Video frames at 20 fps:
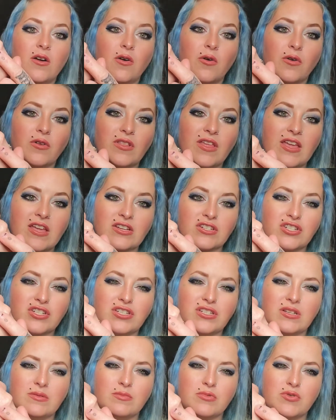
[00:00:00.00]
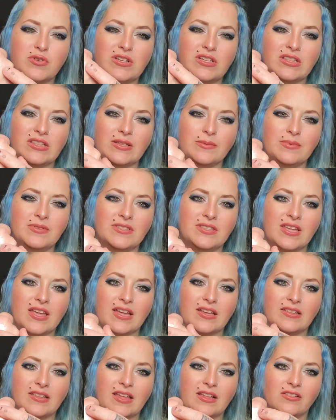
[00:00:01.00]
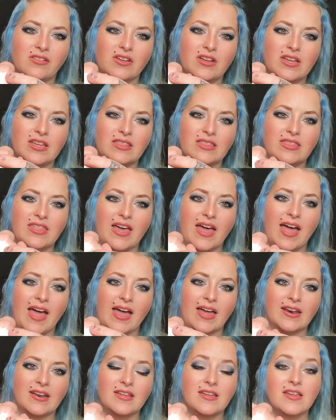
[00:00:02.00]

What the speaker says: or like a shimmery lipstick. Like, look at that.